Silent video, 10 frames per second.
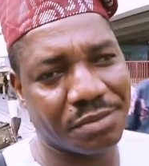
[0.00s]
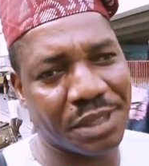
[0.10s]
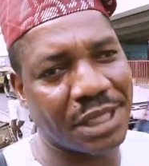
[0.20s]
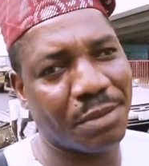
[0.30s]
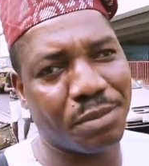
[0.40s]

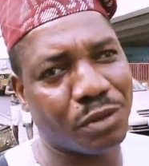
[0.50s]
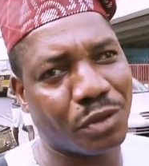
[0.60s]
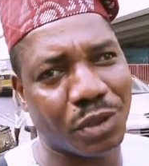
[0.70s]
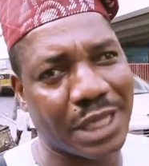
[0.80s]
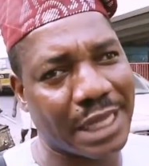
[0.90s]
being able
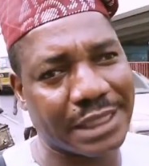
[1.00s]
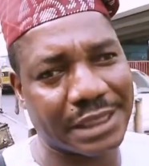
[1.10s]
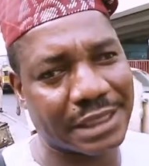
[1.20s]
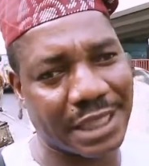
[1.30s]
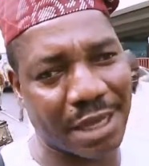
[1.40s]
to get
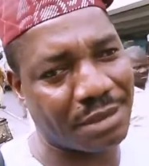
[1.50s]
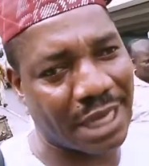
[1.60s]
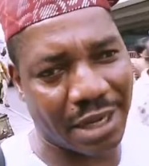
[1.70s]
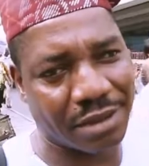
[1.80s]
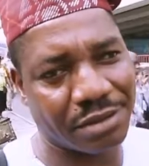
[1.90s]
them
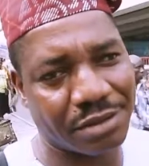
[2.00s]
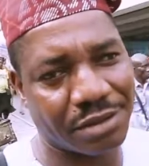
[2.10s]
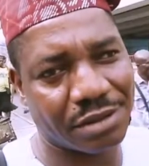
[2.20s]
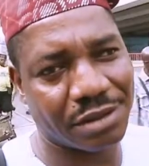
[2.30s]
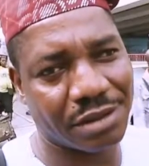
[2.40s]
down,
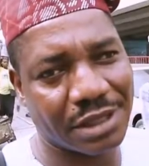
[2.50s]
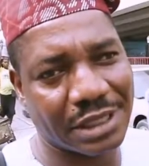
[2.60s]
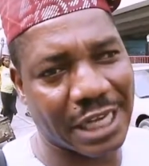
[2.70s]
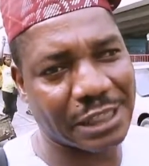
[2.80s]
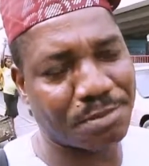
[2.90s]

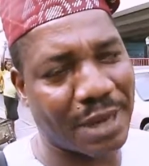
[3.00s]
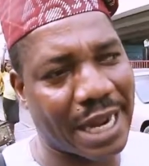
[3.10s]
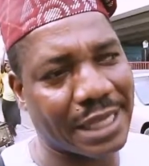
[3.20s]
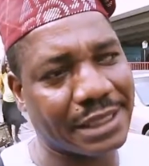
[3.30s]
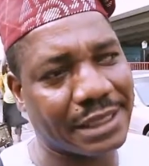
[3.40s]

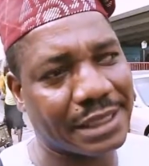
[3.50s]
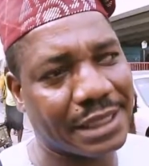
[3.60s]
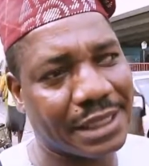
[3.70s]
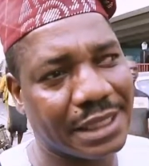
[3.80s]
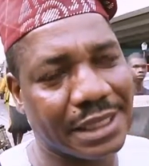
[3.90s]
despite
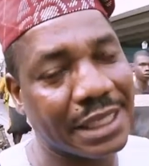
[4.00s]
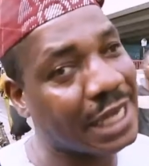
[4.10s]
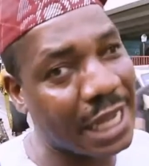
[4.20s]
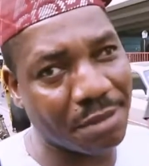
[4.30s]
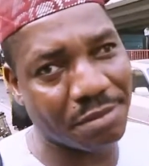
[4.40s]
the
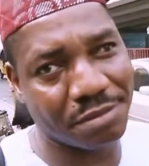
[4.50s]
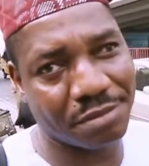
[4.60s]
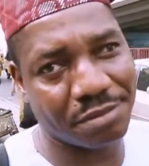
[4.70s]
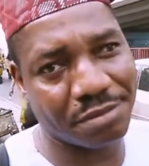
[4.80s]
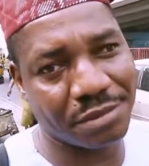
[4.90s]
name
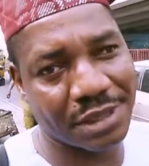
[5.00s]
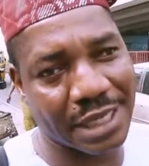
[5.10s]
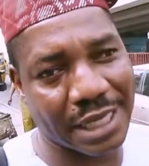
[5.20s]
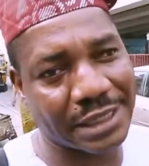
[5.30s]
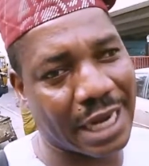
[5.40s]

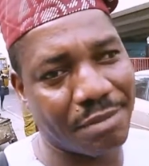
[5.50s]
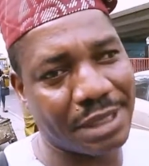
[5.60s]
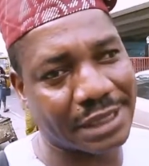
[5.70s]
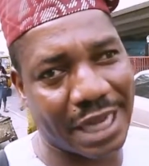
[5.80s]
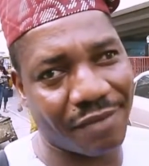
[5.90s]
Nigeria
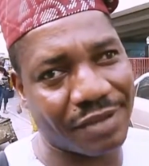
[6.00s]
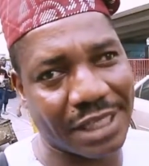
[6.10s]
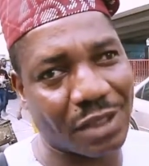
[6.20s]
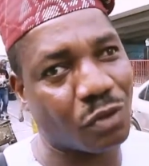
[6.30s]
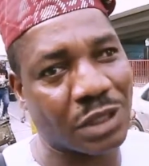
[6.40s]
Army is
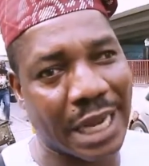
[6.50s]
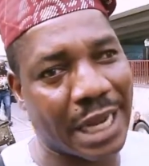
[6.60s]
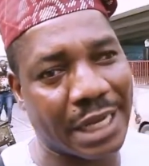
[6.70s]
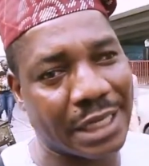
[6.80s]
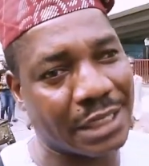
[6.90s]
having
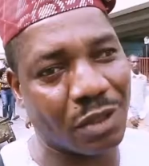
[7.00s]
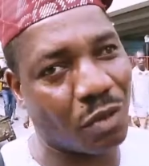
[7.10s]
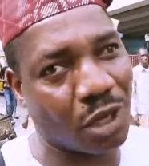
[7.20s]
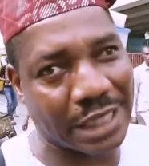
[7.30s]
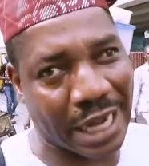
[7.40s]
in the
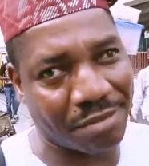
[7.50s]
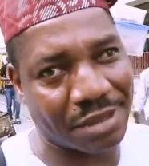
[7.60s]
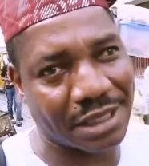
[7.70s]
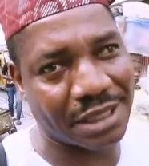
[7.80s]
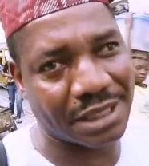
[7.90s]
World Army.